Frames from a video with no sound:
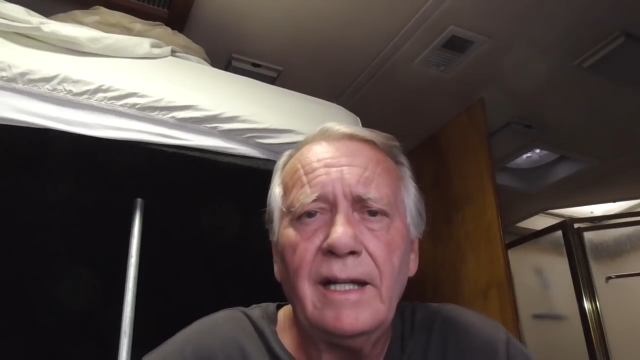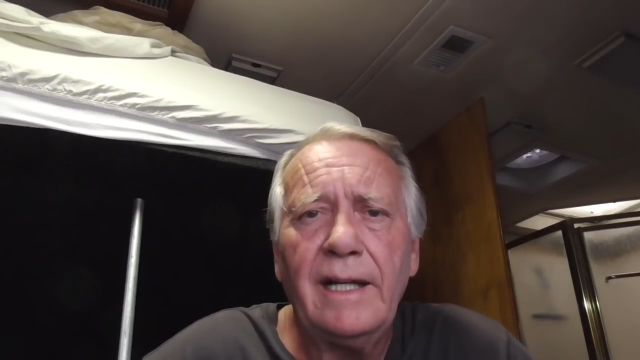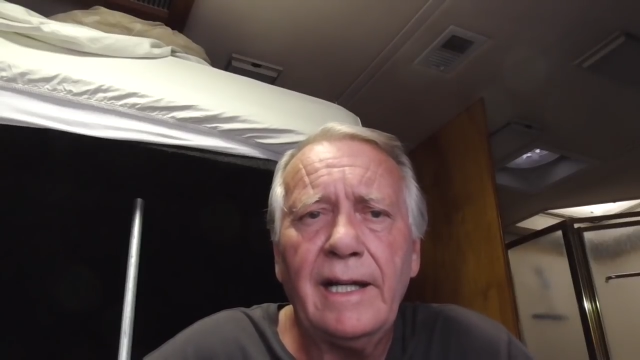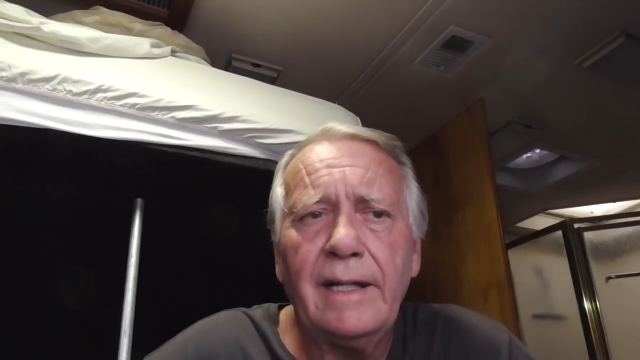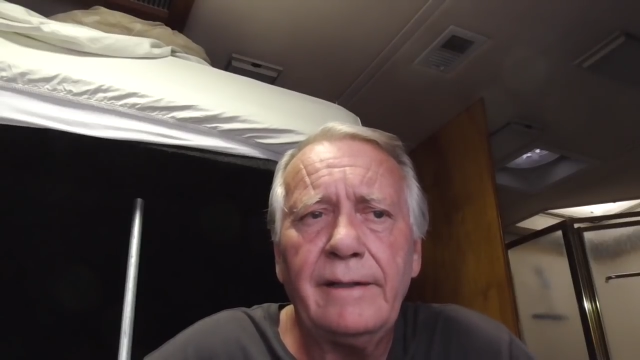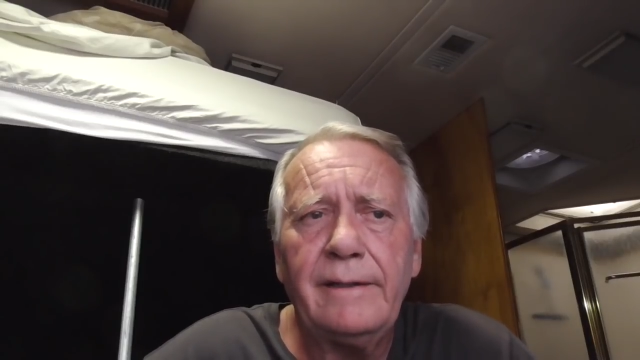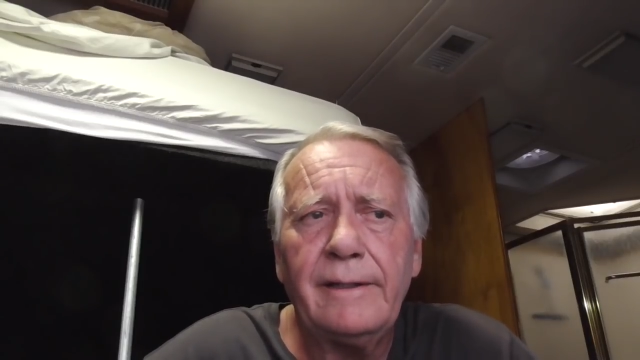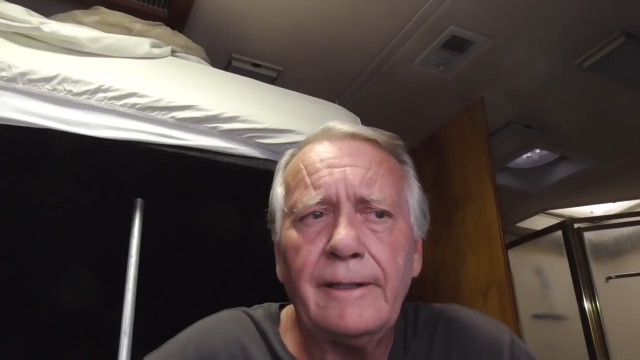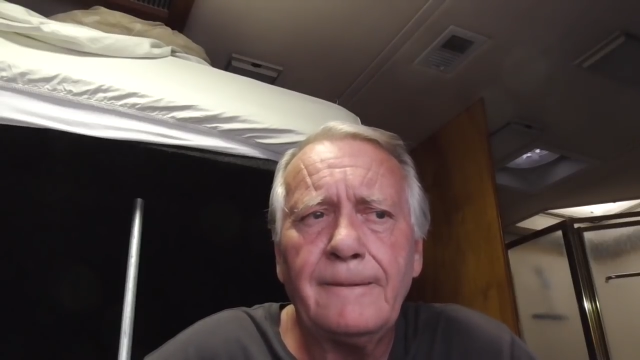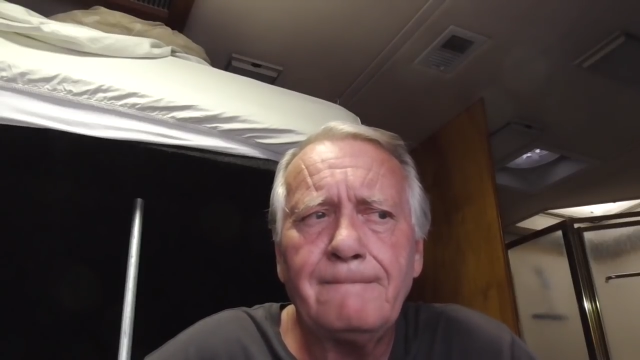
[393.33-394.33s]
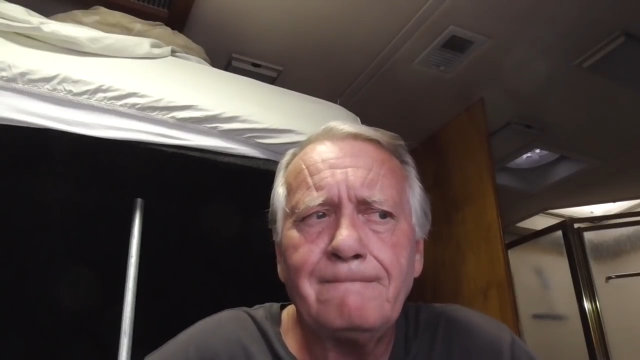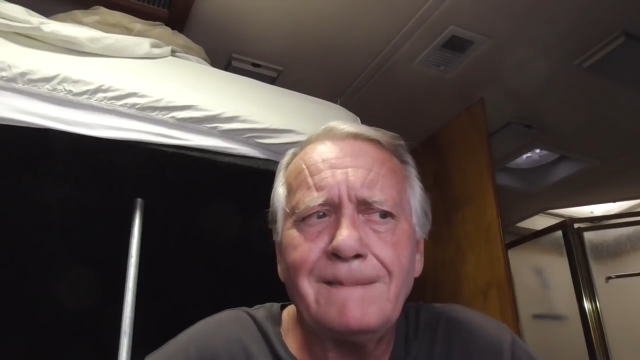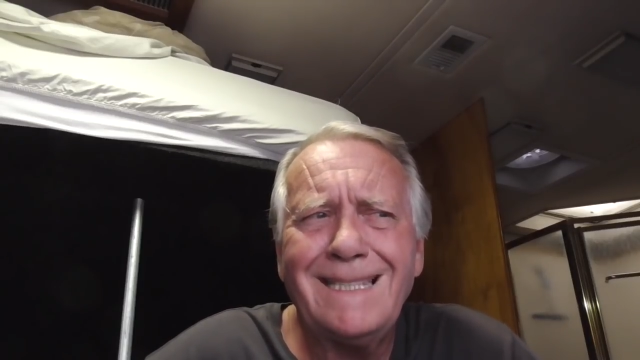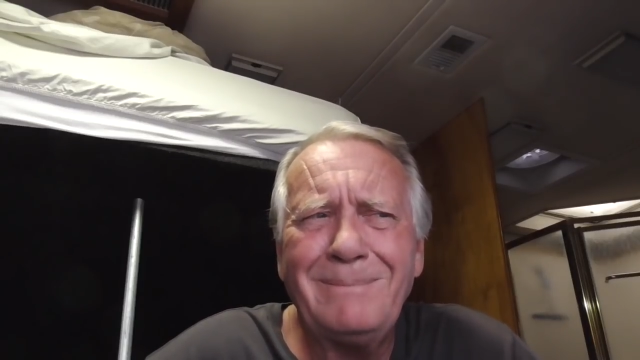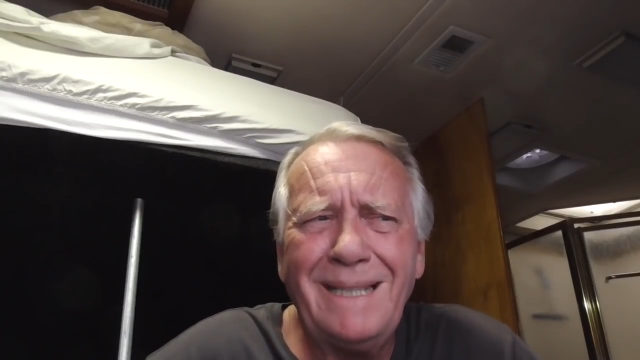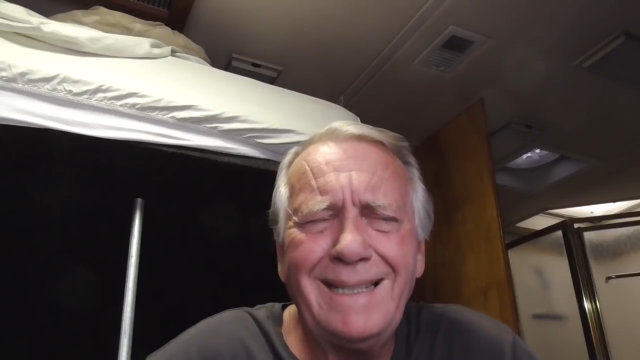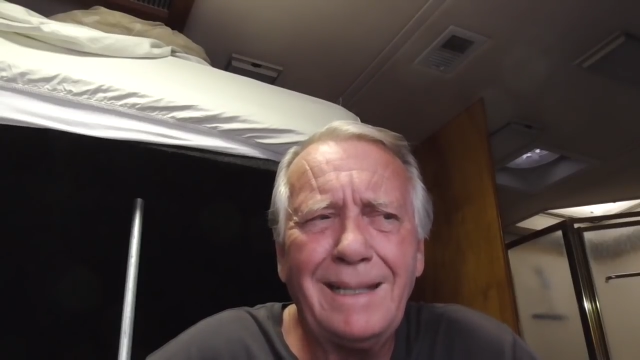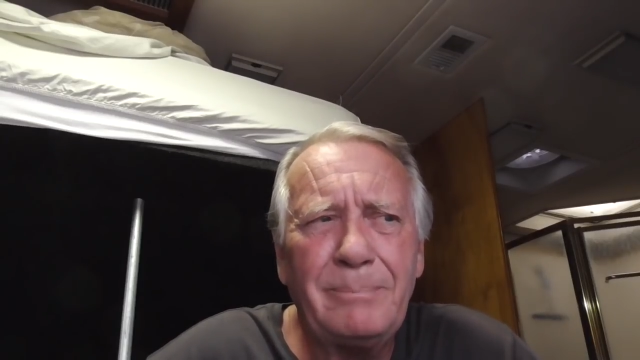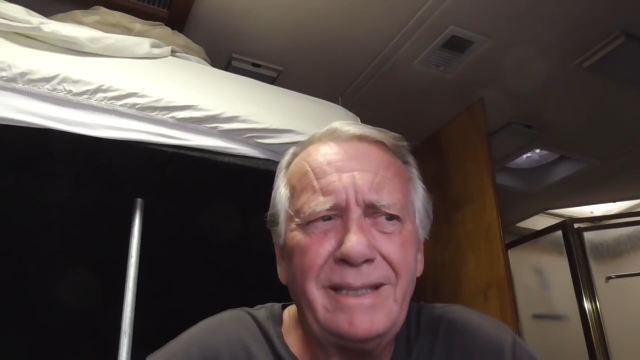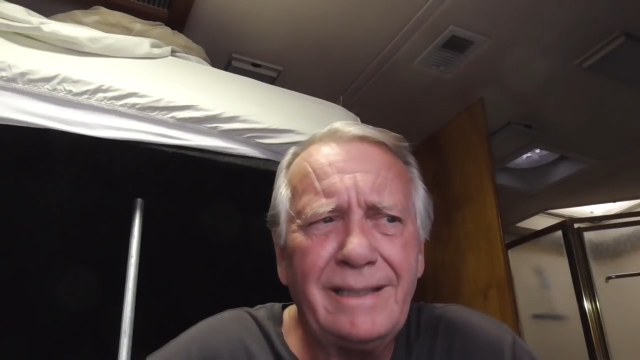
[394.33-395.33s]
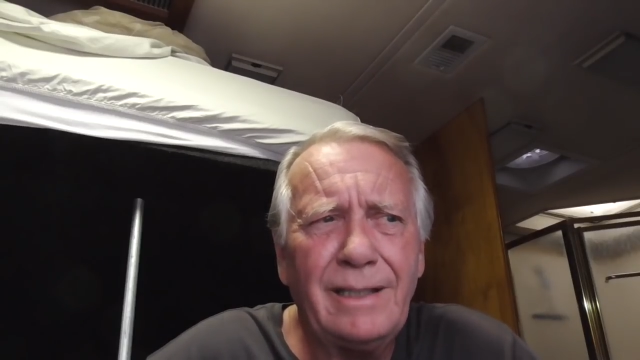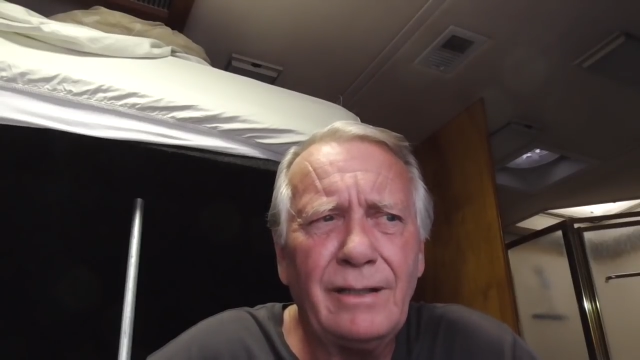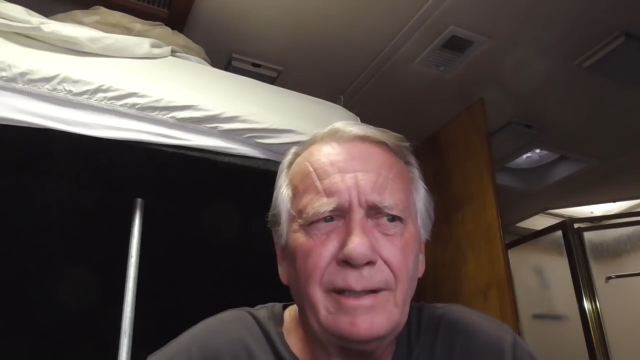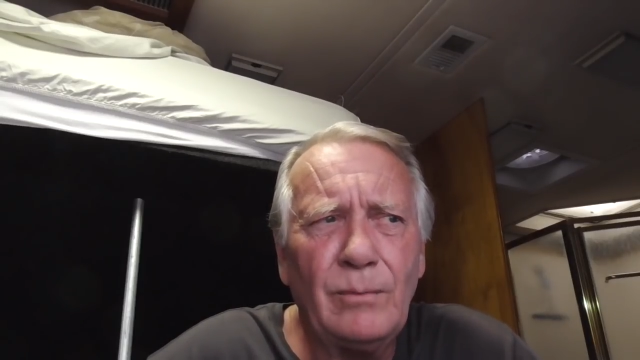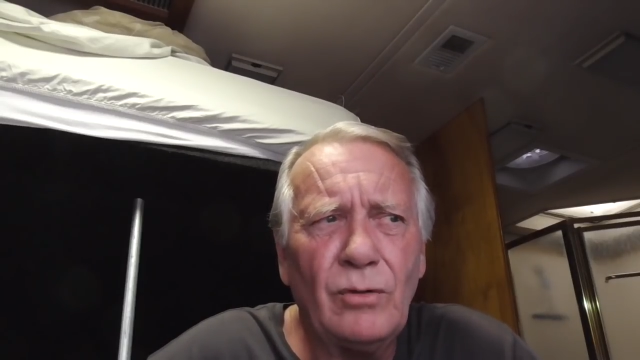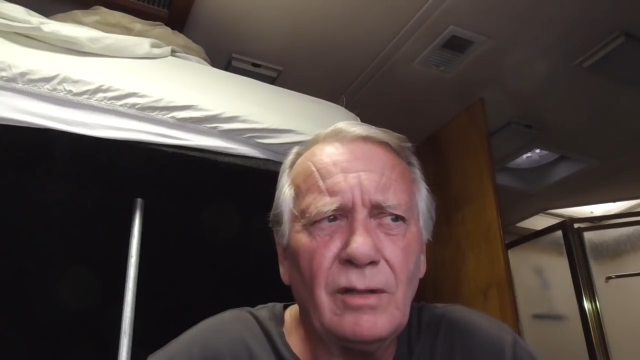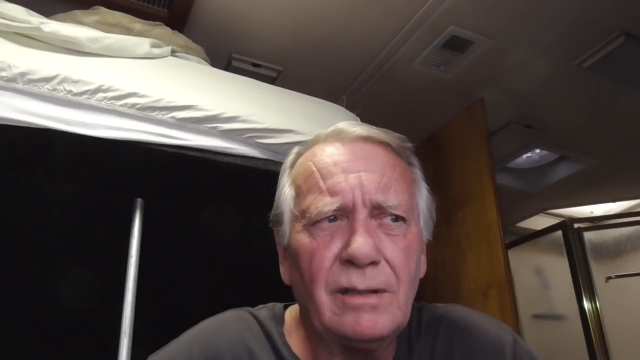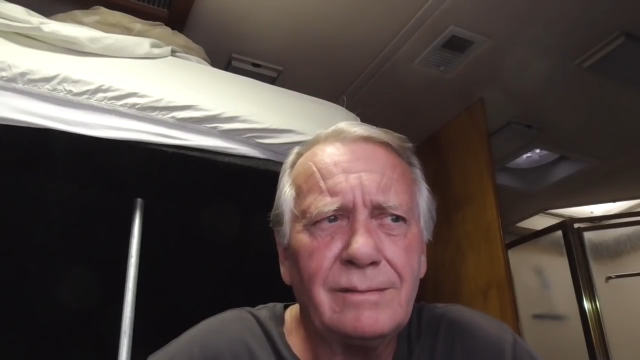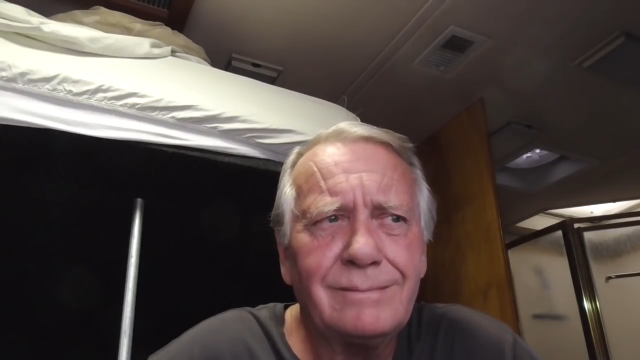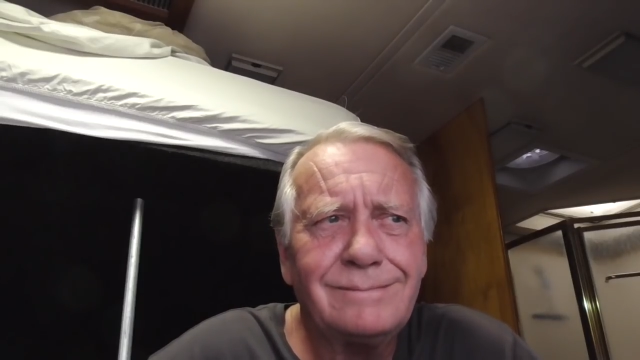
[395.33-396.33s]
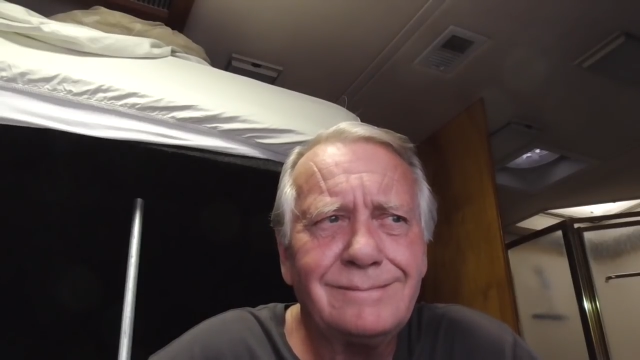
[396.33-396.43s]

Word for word: And um, it may not be there anymore.